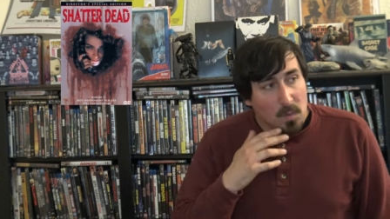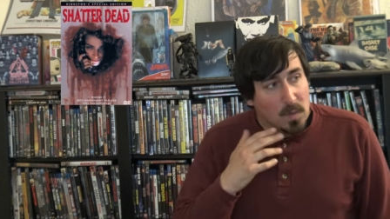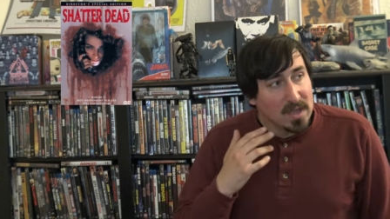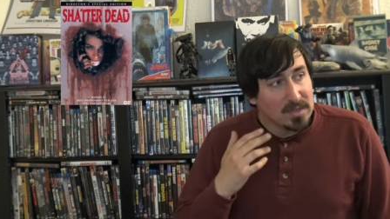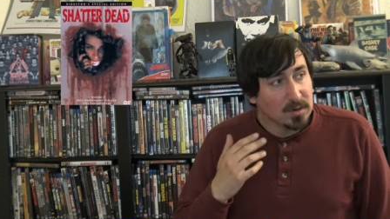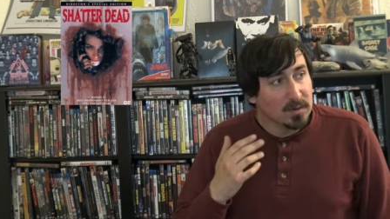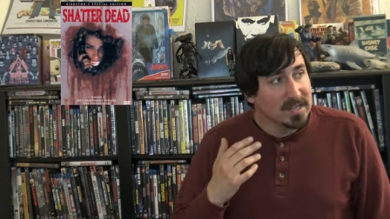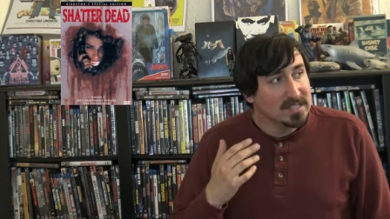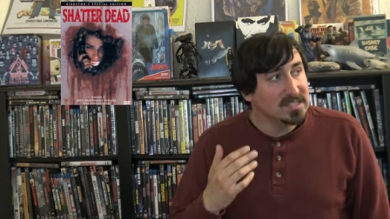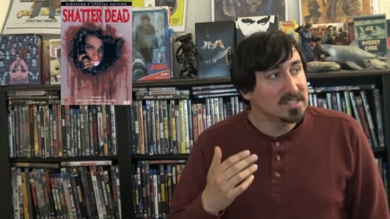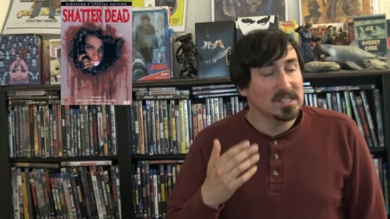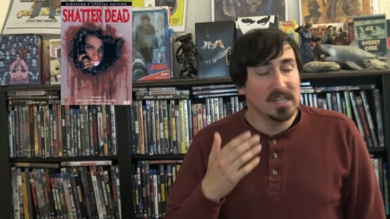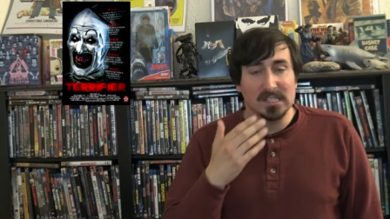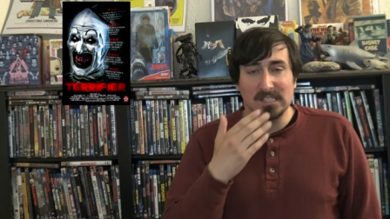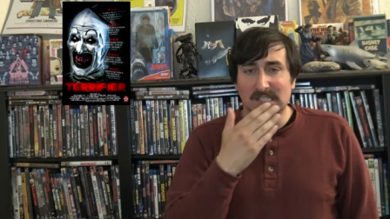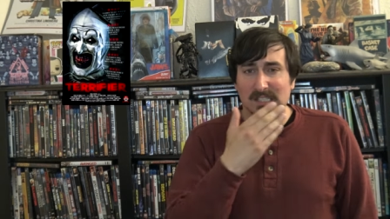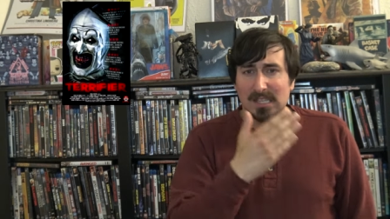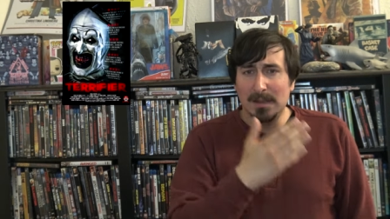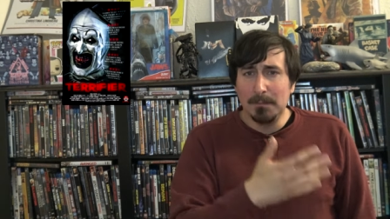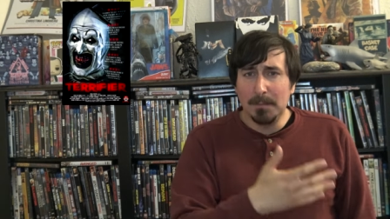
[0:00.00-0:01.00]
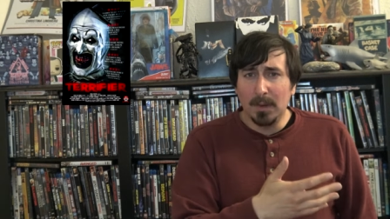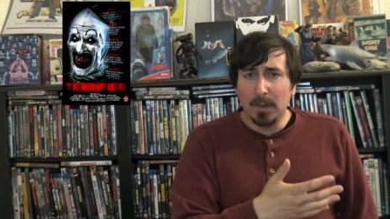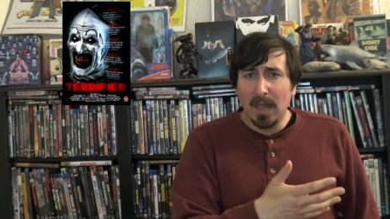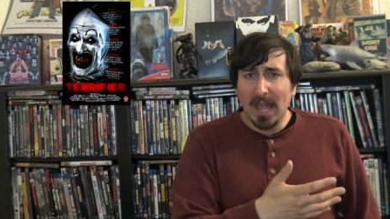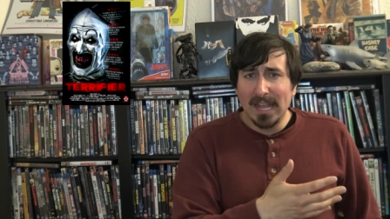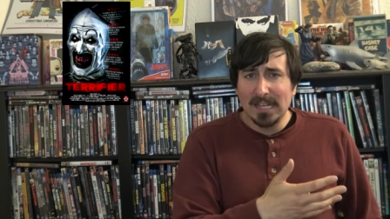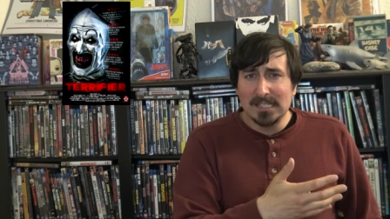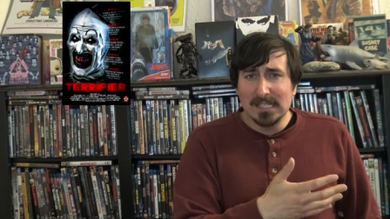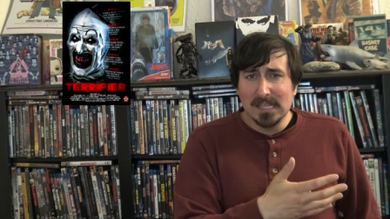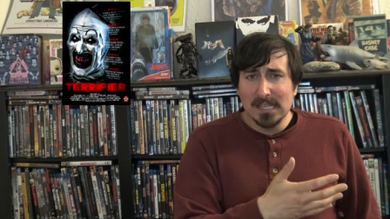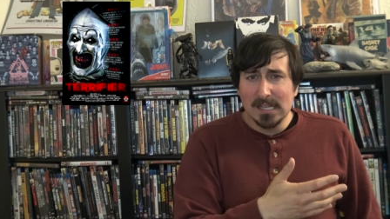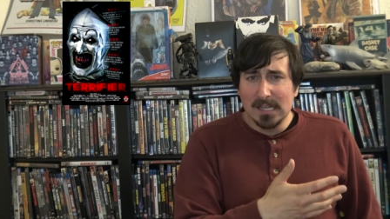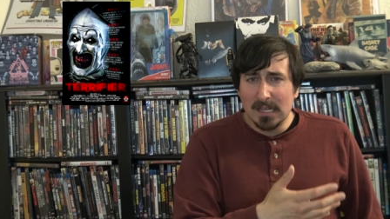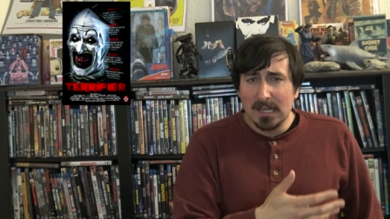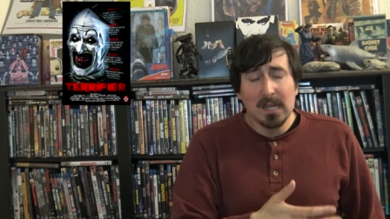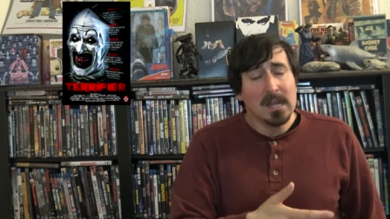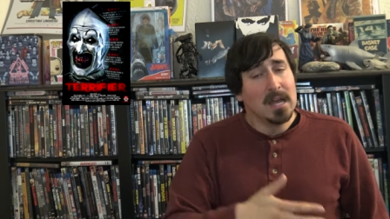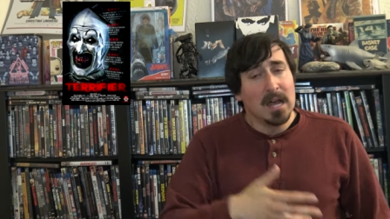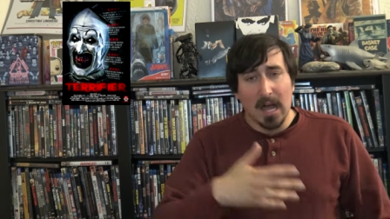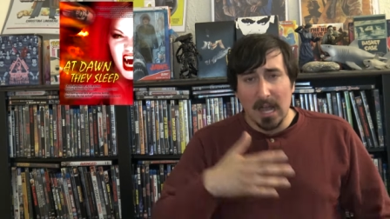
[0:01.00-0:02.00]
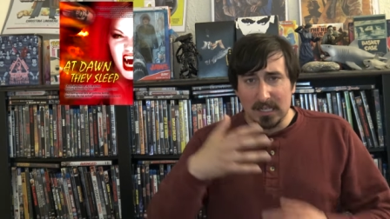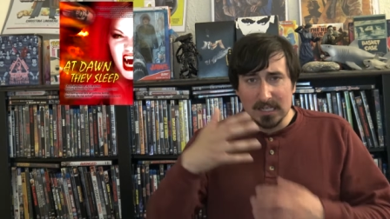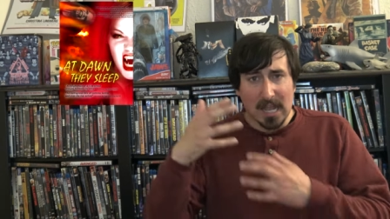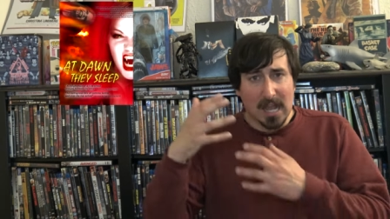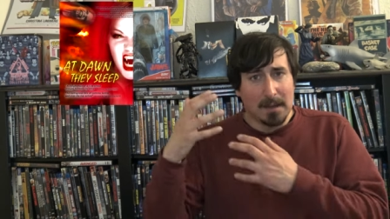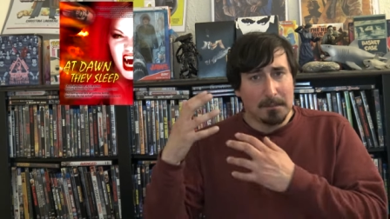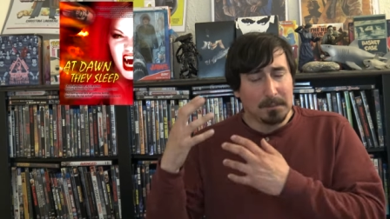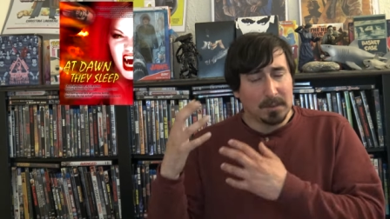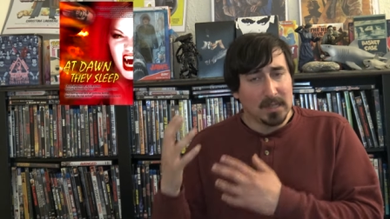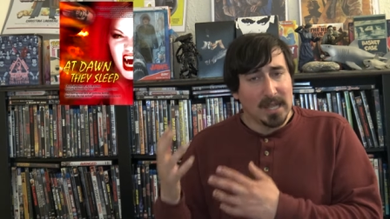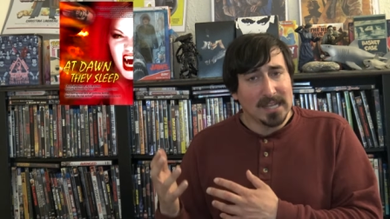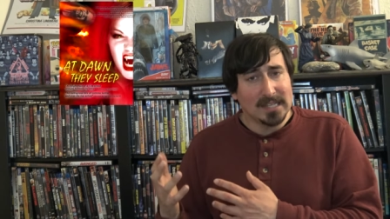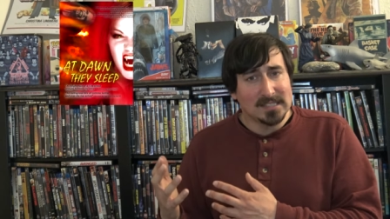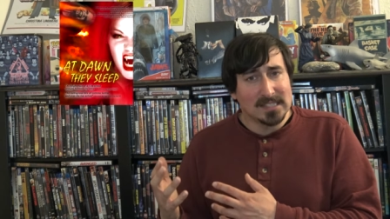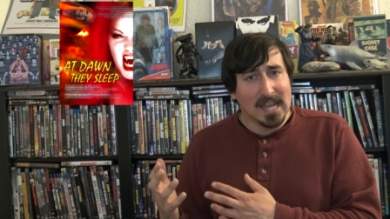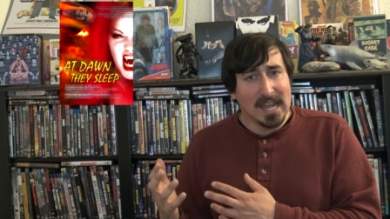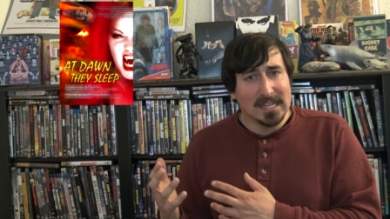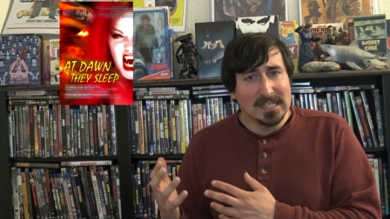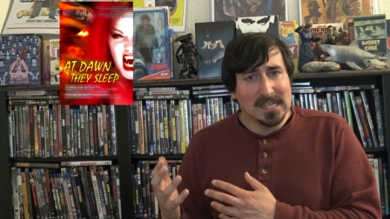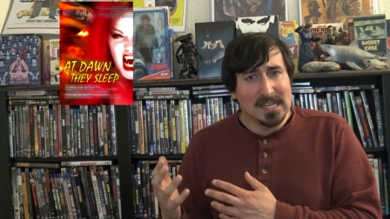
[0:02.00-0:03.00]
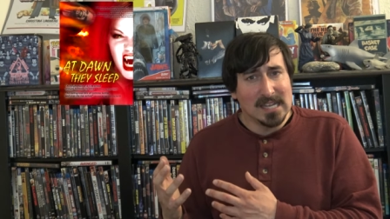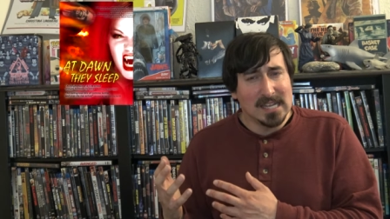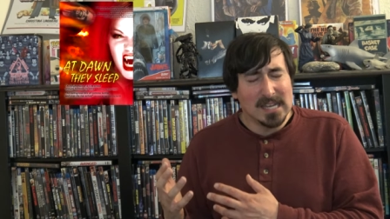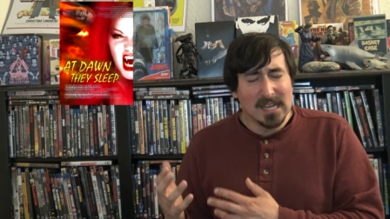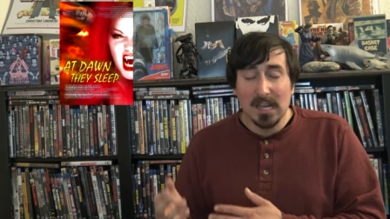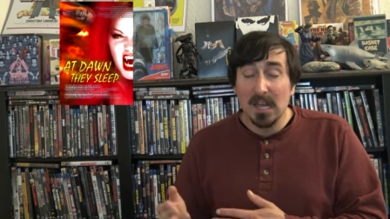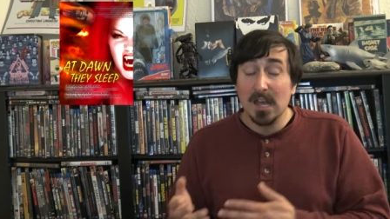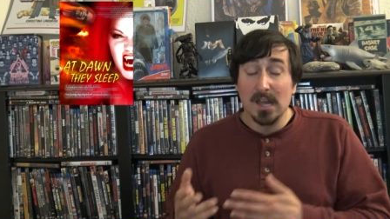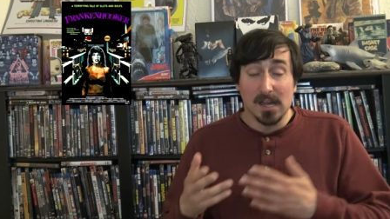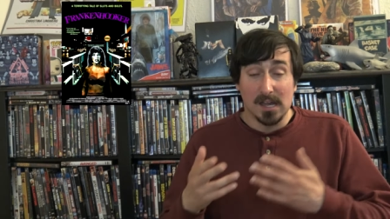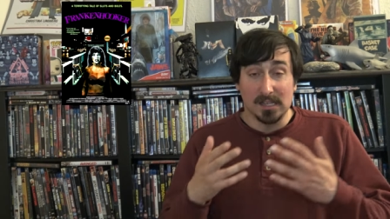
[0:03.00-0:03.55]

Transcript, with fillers: Whether it's a simple idea, a complex idea,